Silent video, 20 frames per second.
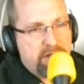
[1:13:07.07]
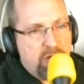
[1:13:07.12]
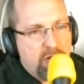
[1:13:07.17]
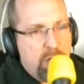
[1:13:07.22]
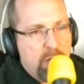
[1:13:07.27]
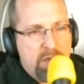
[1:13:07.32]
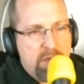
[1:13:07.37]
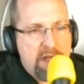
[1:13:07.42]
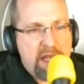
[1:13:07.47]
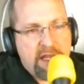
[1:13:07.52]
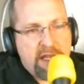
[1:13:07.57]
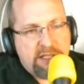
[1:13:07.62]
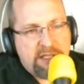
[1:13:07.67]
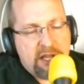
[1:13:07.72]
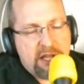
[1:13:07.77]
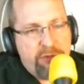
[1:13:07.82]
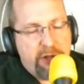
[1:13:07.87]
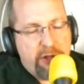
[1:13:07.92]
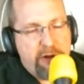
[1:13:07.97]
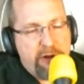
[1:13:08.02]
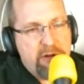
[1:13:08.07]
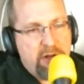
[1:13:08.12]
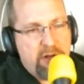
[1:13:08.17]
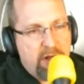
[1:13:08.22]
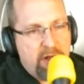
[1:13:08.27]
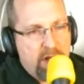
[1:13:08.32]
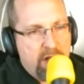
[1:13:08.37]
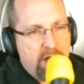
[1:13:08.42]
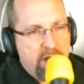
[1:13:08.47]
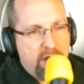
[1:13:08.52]
human beings out there.
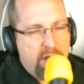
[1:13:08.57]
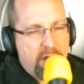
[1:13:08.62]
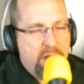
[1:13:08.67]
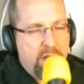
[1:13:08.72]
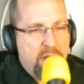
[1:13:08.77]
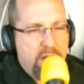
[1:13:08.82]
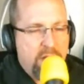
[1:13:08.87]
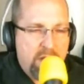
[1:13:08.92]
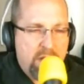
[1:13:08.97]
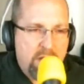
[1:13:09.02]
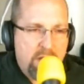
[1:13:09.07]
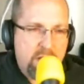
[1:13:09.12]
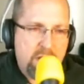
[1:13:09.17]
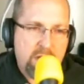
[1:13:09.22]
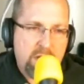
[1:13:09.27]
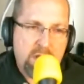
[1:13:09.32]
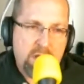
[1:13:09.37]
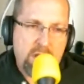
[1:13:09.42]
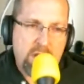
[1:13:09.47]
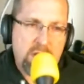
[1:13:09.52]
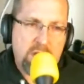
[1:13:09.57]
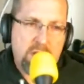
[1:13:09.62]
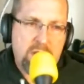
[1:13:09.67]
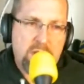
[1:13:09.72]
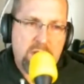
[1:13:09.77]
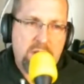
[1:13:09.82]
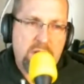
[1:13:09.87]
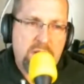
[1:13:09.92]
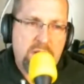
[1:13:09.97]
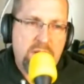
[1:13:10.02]

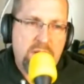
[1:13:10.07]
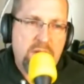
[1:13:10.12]
Yes.